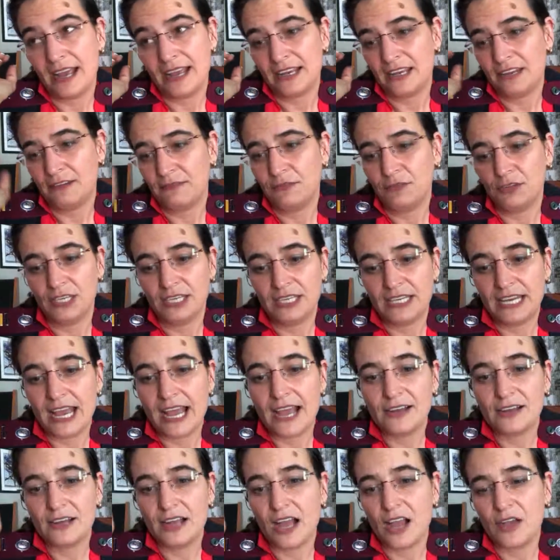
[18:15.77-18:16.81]
if you eat
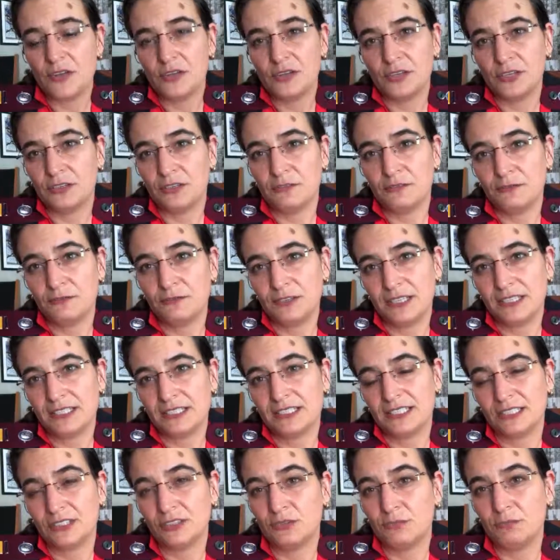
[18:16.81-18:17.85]
out, how you're going to
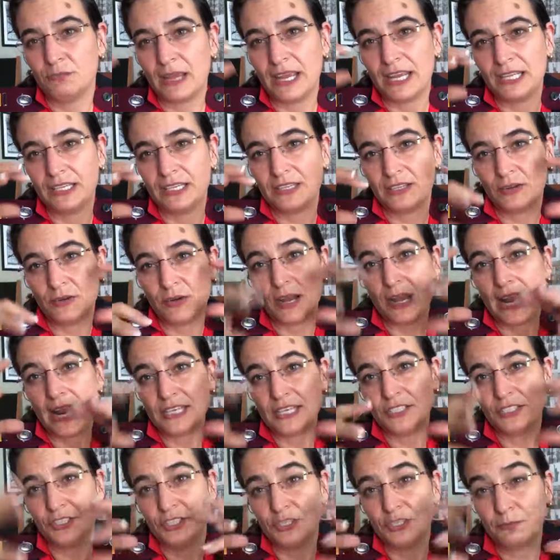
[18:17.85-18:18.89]
fix it to make the
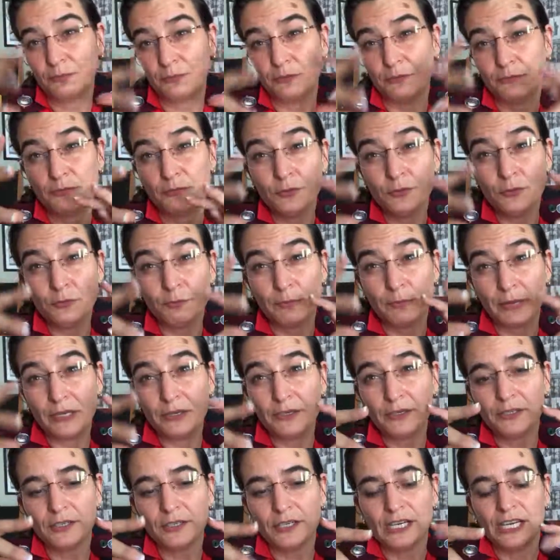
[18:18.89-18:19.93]
relationship of food
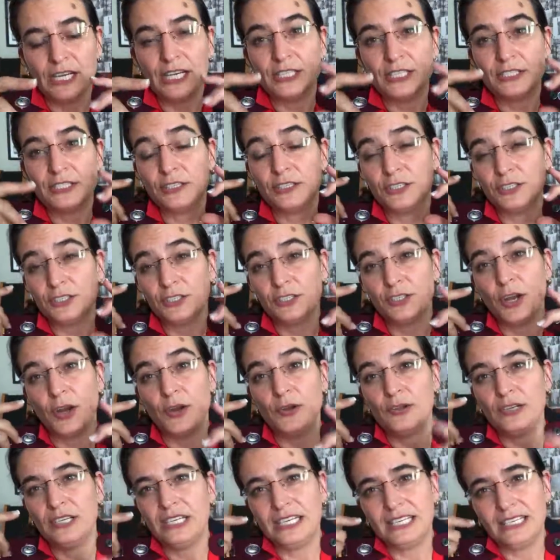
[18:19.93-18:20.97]
better, so that you
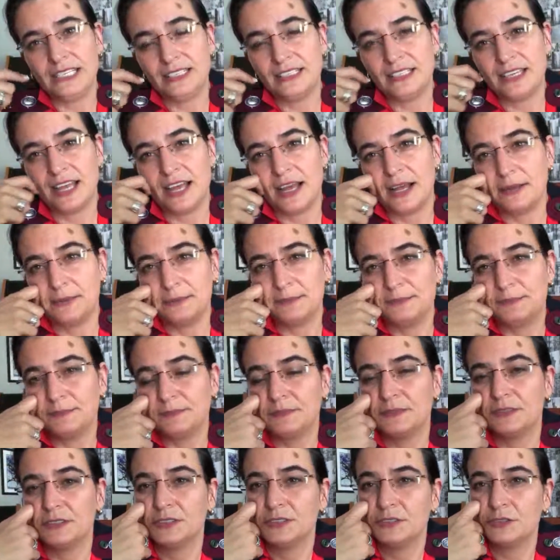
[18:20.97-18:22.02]
don't need
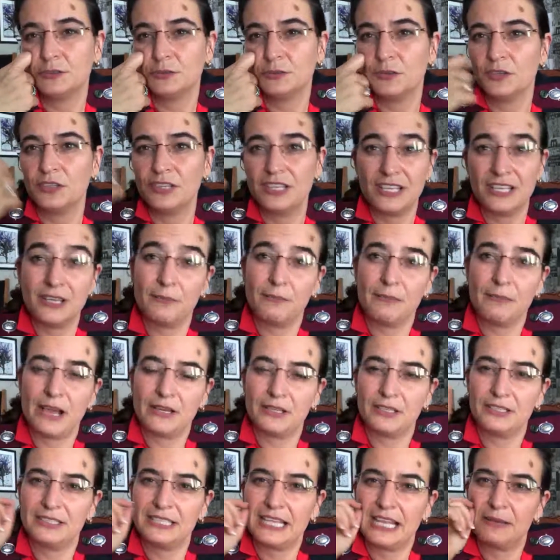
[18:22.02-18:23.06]
to think
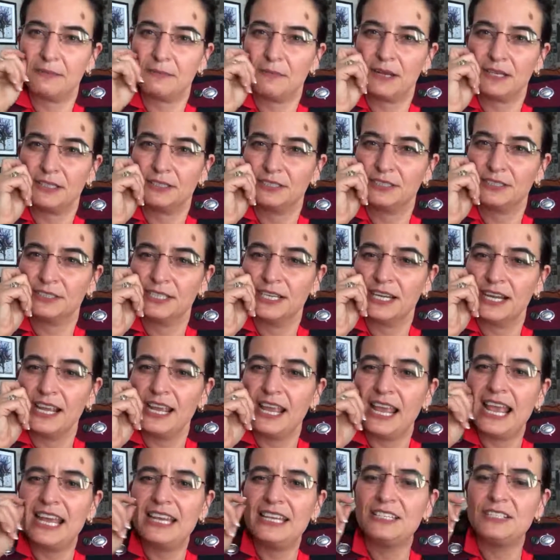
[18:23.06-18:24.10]
about it that much.
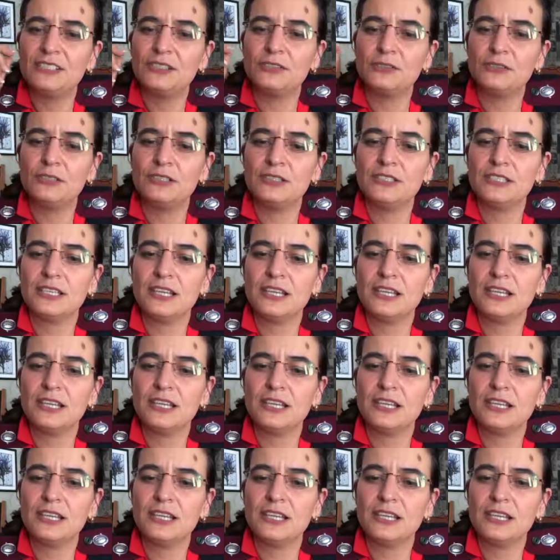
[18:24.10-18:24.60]
And it's a good